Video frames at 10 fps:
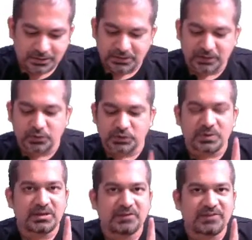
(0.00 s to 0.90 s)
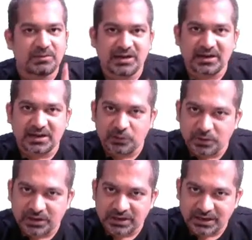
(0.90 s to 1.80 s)
The goods will be available at a
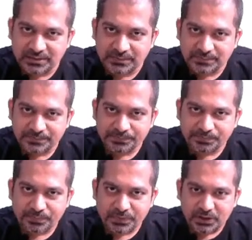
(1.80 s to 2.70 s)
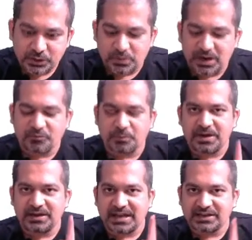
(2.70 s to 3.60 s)
lower rate. You will have to
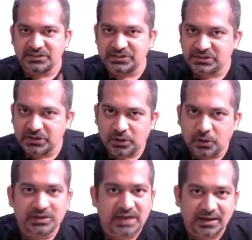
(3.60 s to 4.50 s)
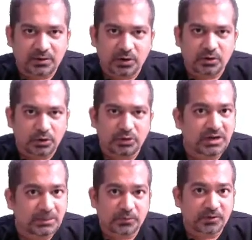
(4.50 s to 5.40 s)
pay taxes on your
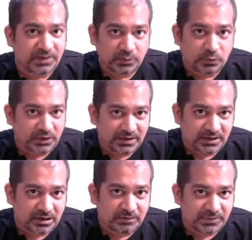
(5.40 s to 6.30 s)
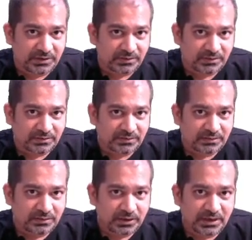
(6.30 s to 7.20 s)
net profit to the Indian government.
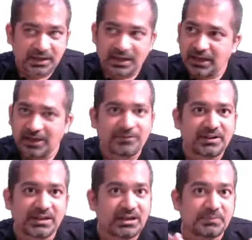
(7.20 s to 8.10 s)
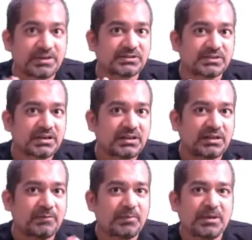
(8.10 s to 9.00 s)
Alright, everything. It means
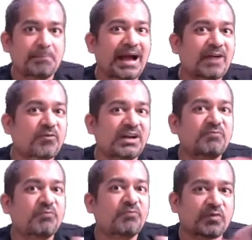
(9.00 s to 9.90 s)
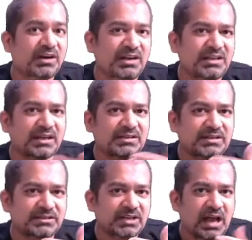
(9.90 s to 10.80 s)
there will be a backward and forward
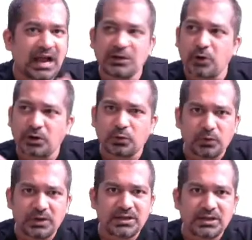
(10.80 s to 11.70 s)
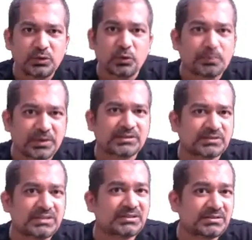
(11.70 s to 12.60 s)
linkages, and not only because
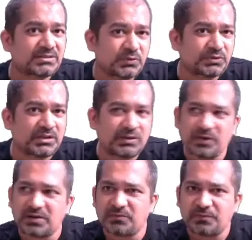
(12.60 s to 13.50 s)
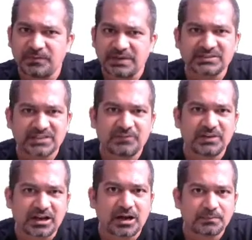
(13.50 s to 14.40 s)
this is, you see, when Tesla will
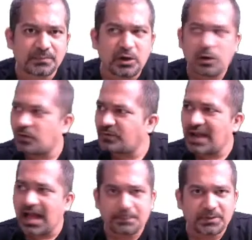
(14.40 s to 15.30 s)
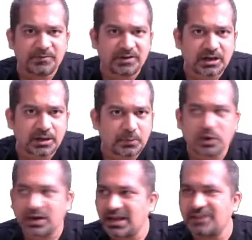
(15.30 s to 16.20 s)
come or when Apple will come
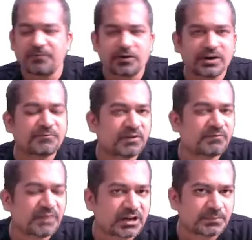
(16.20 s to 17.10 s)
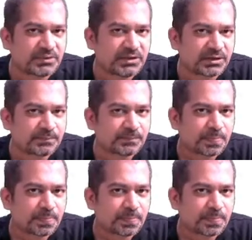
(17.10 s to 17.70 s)
or any foreign firm will come here,